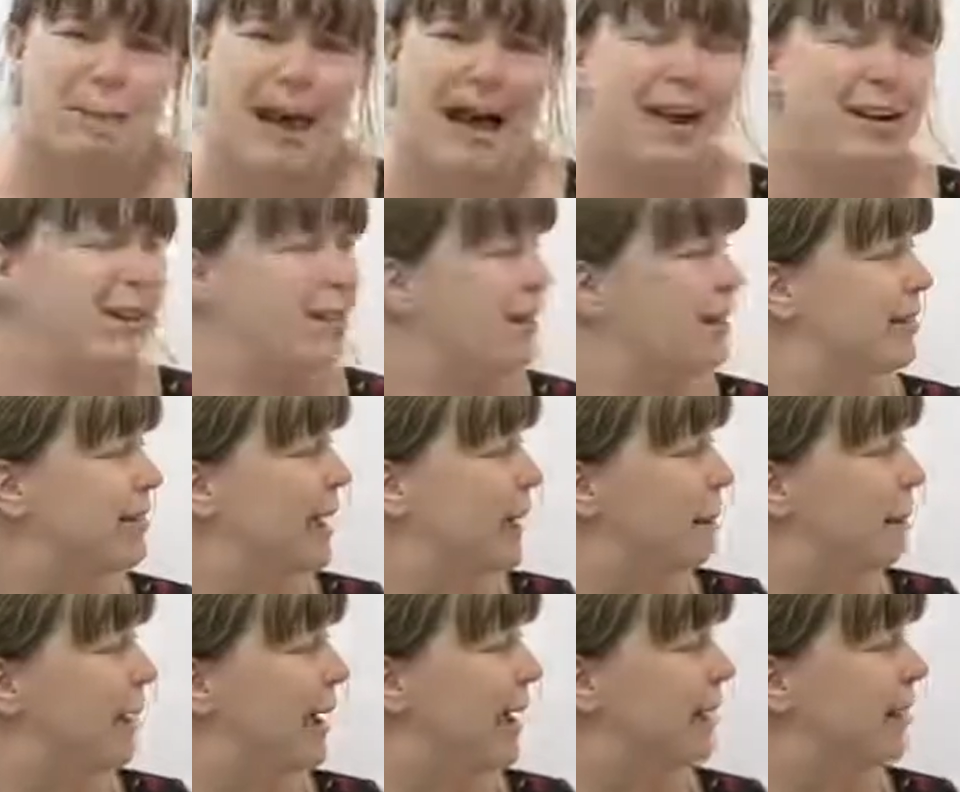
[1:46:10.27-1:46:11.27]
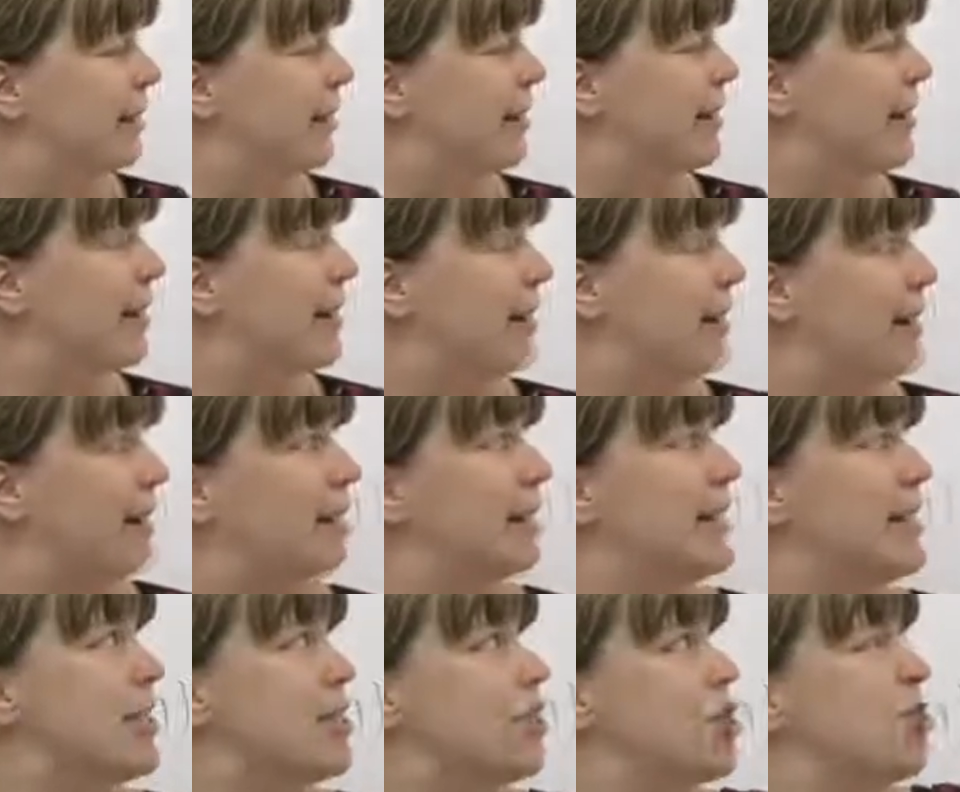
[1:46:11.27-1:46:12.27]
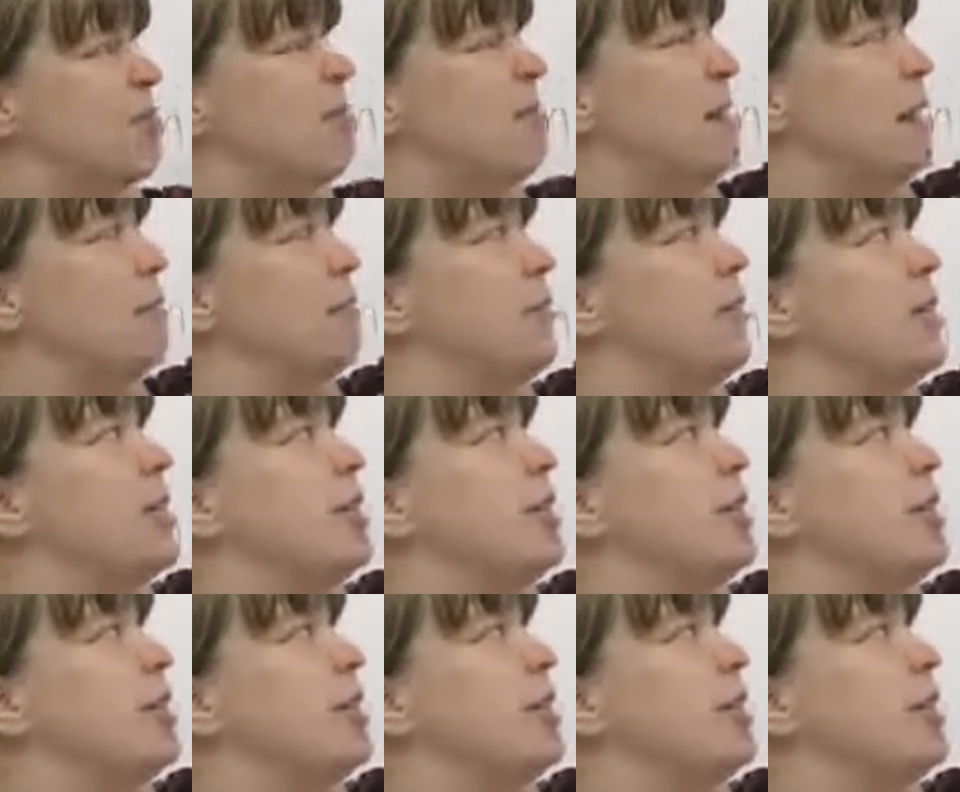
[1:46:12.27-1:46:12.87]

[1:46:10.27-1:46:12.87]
bad, not that bad. All right, so just remember,